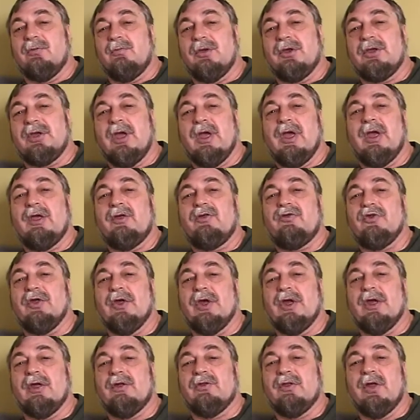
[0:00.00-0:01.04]
McKay
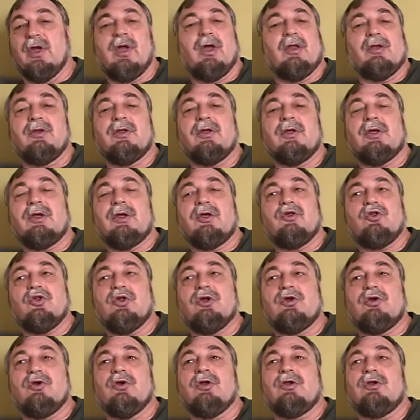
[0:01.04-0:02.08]
saying that
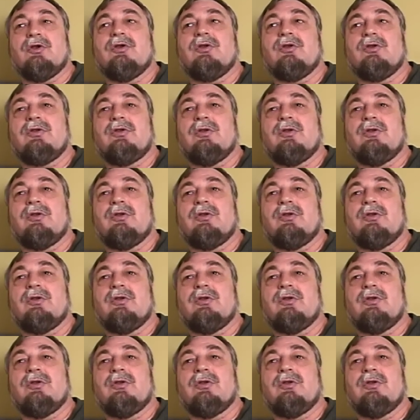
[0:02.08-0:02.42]
she couldn't